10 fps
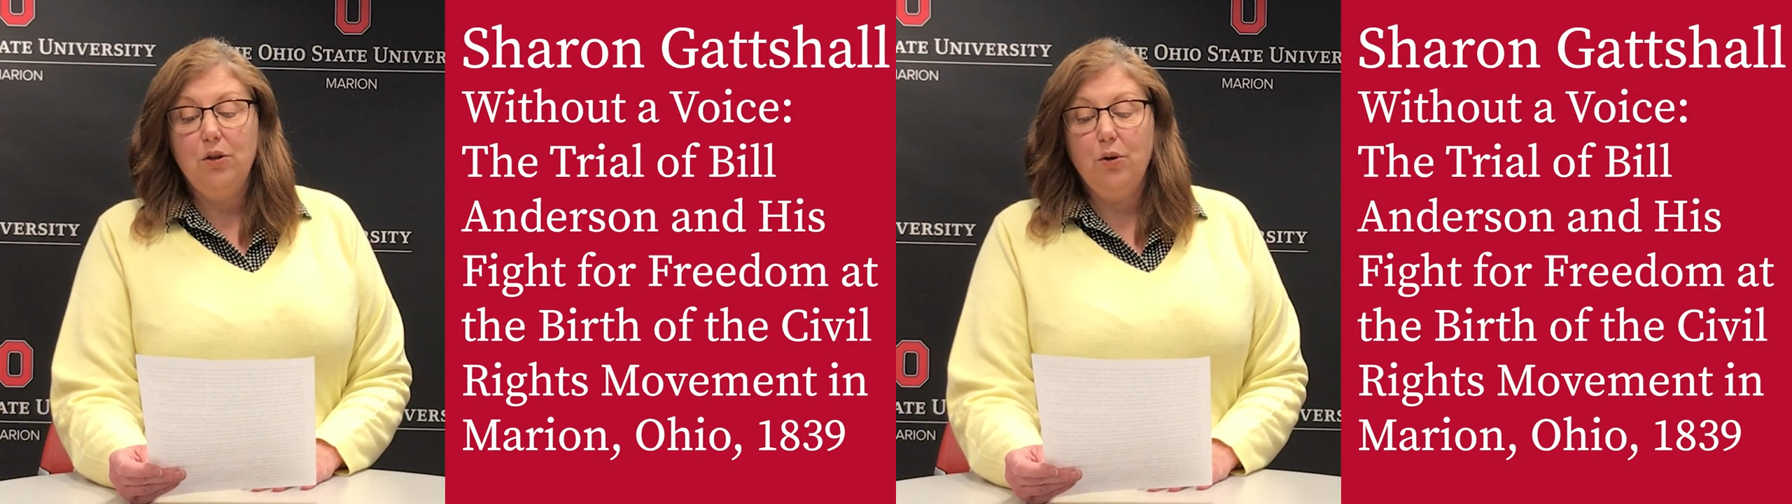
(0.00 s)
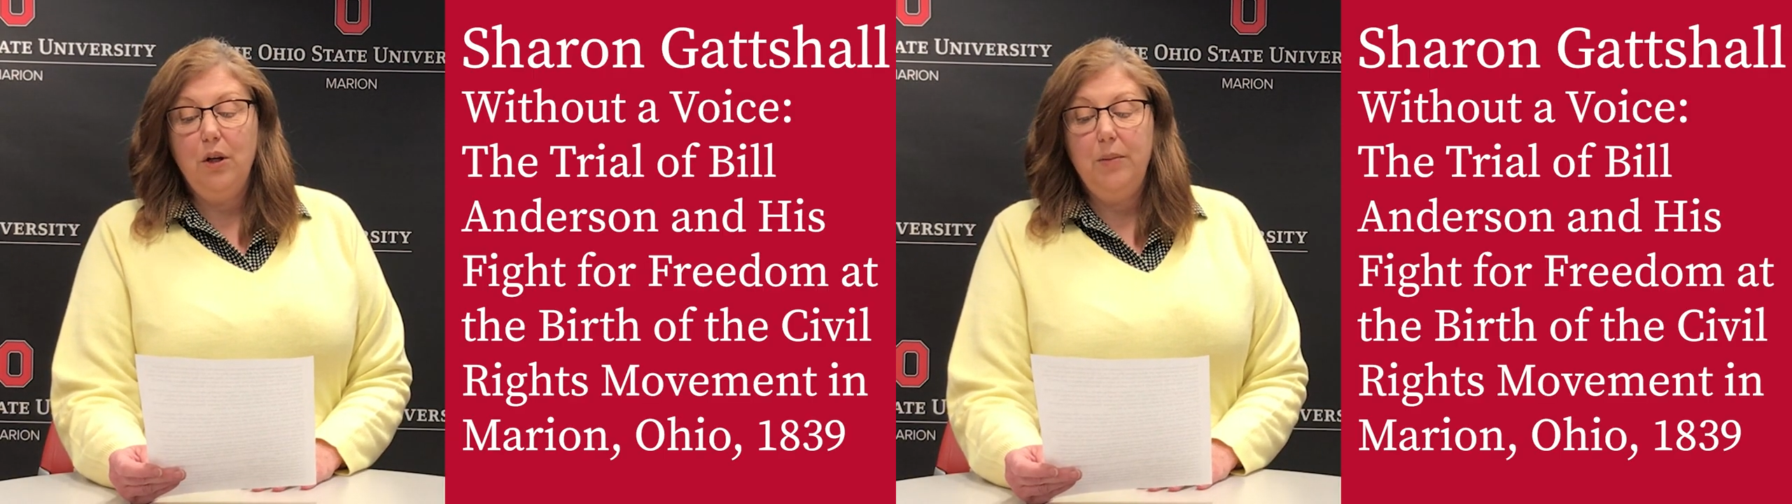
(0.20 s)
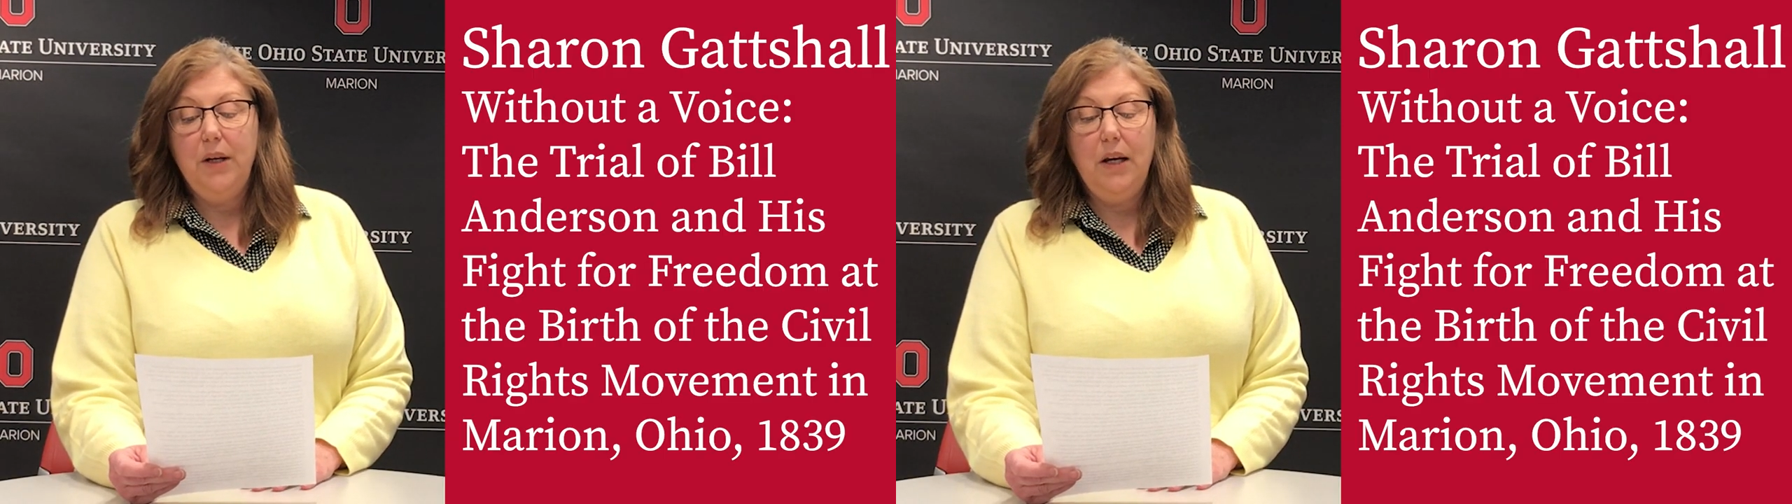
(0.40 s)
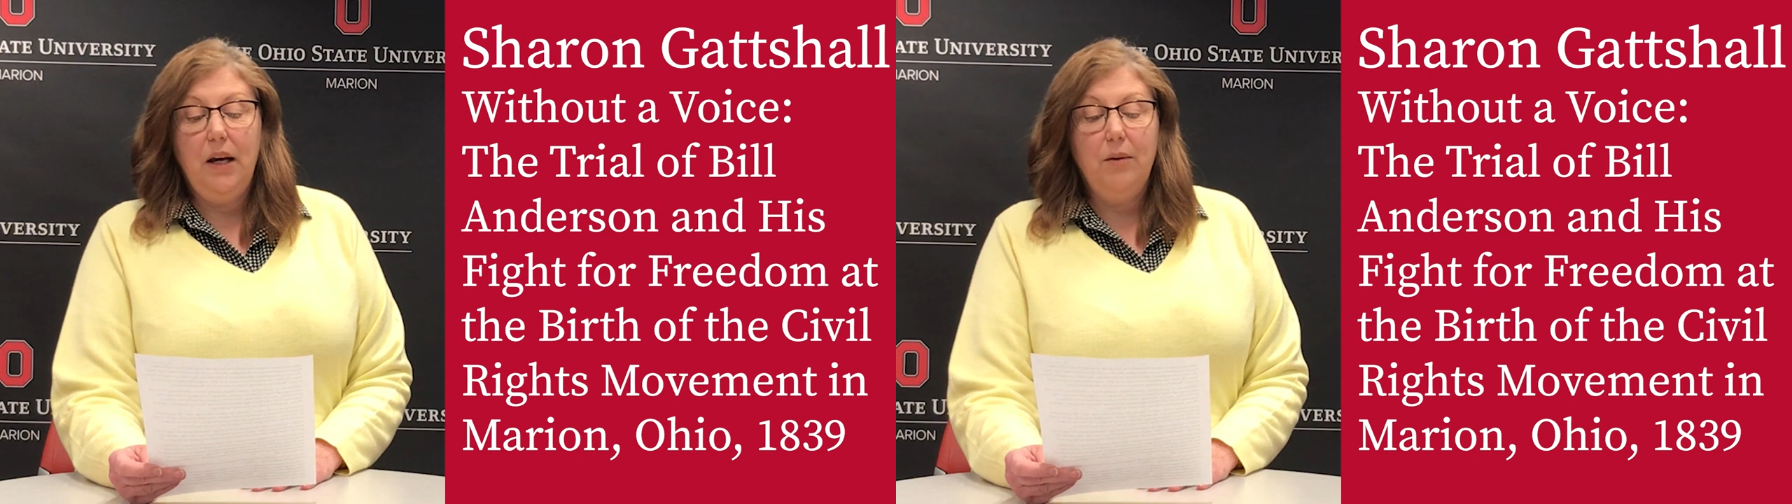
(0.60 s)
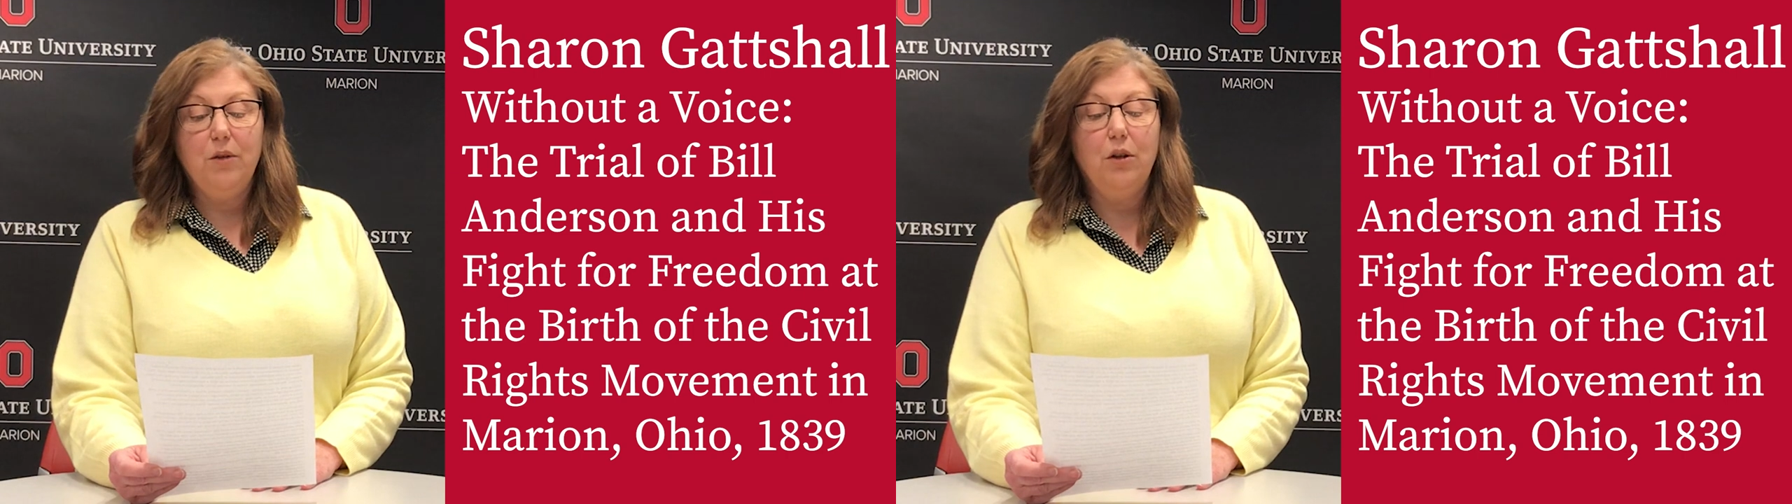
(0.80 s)
story
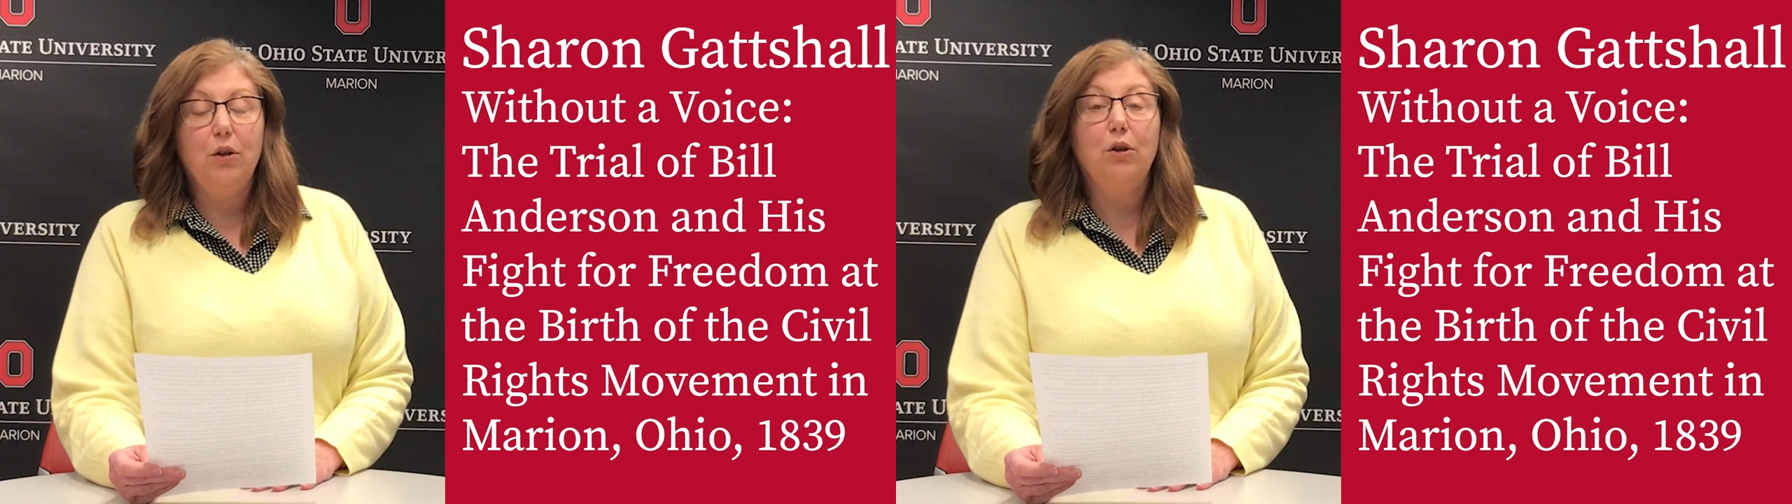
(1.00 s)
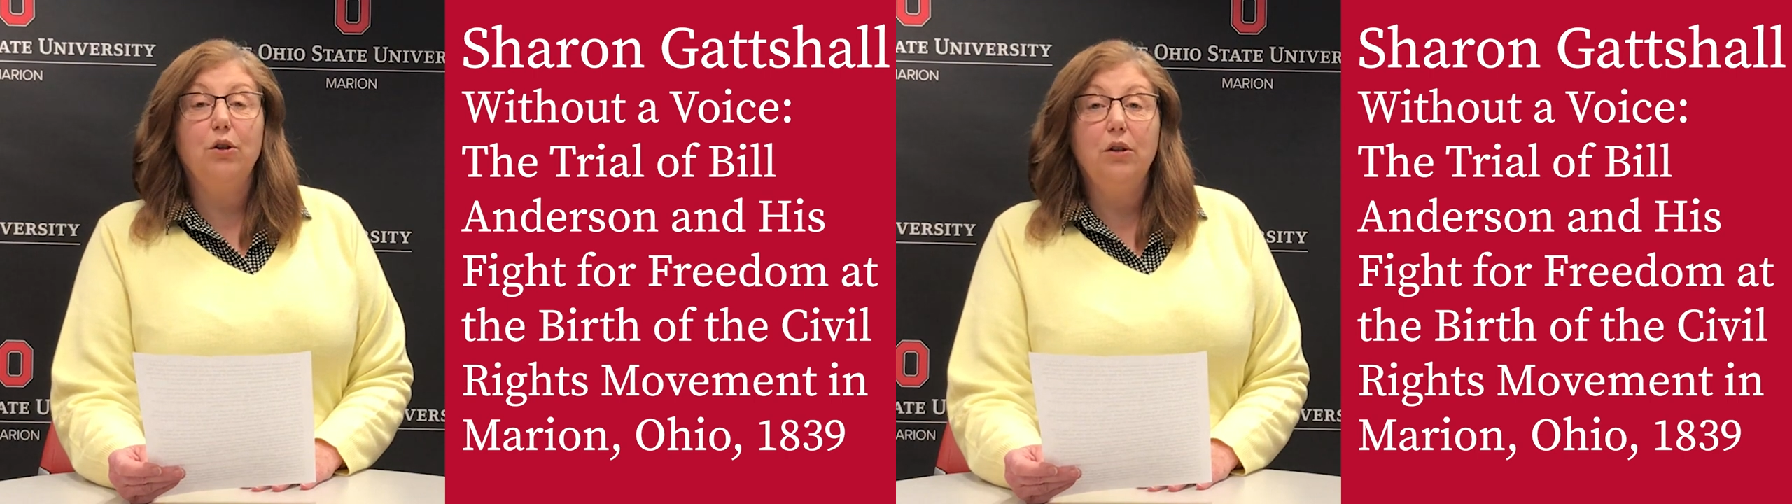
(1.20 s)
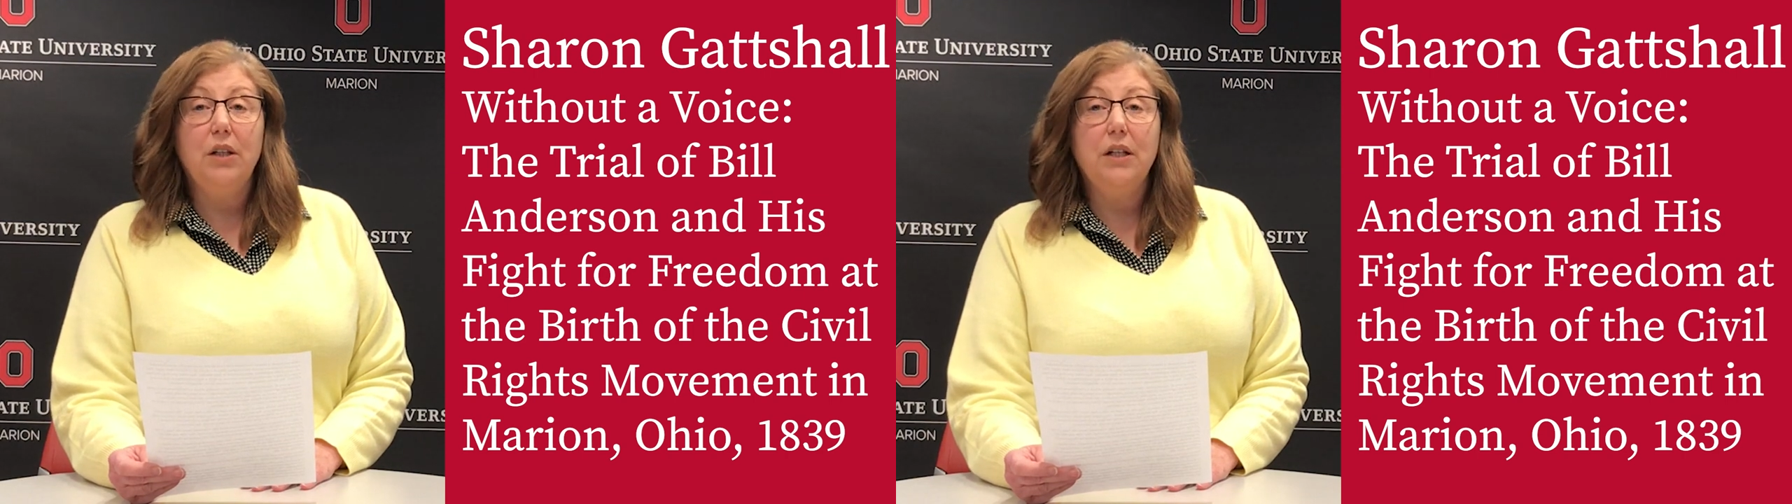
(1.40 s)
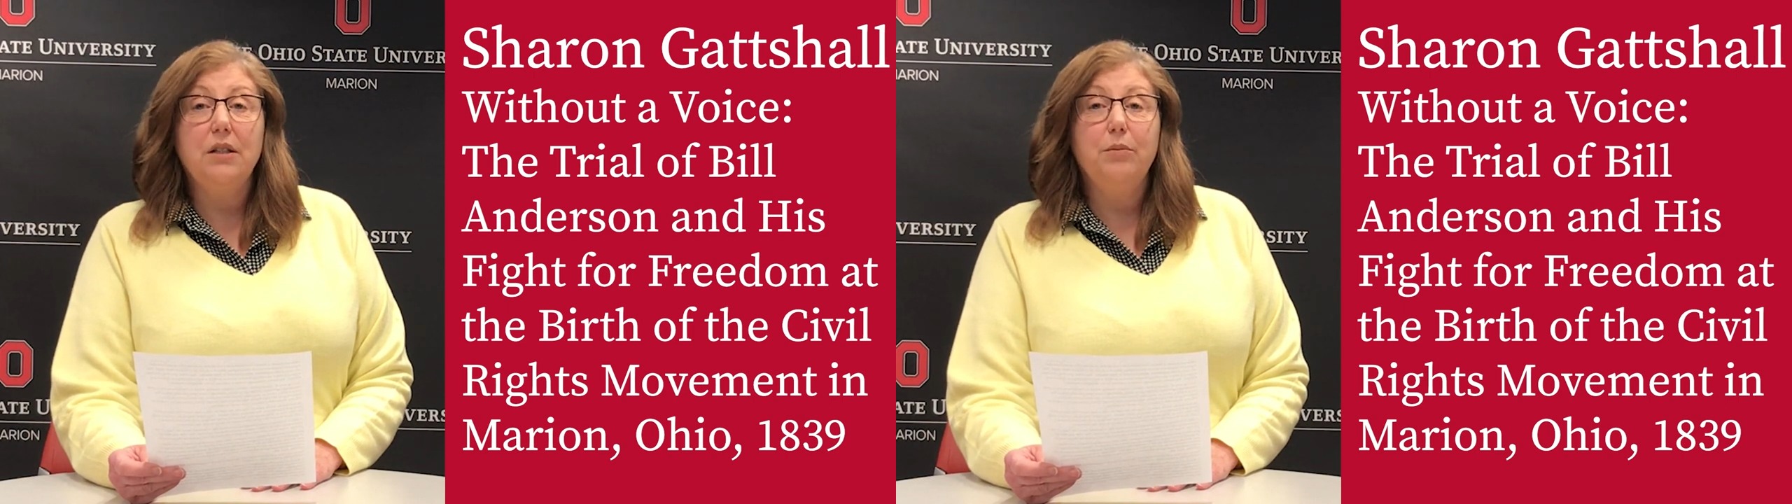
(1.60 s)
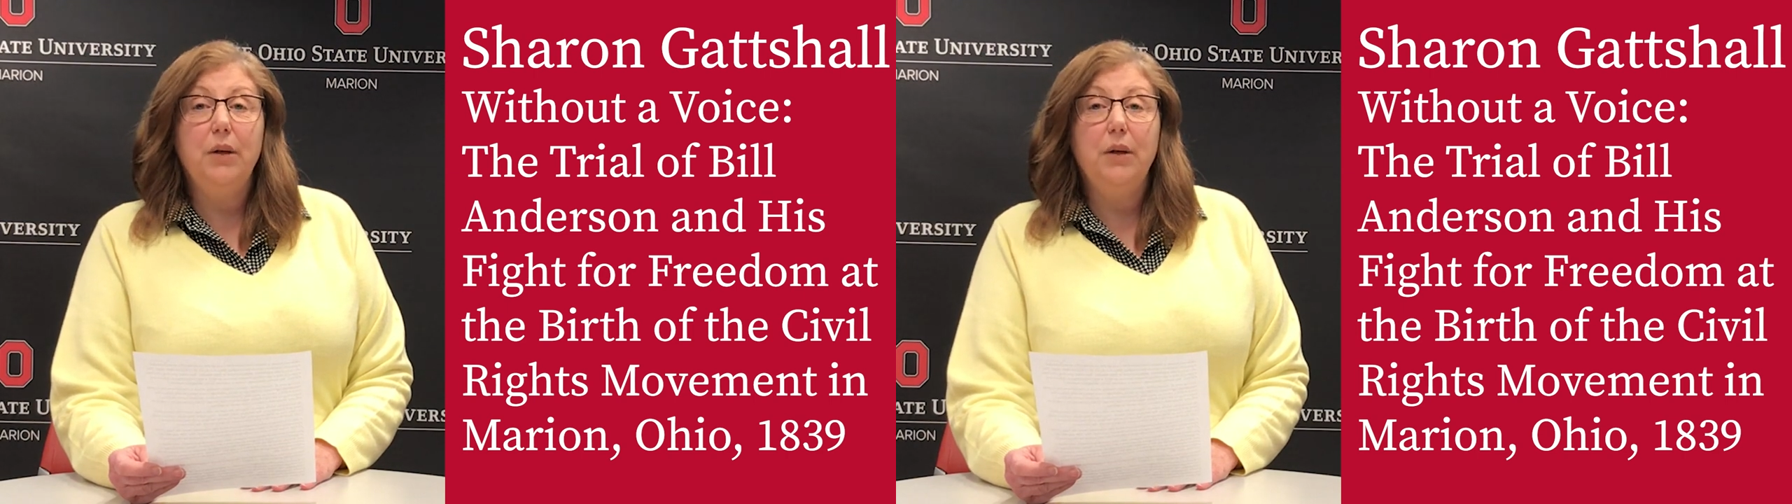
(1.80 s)
became to the earliest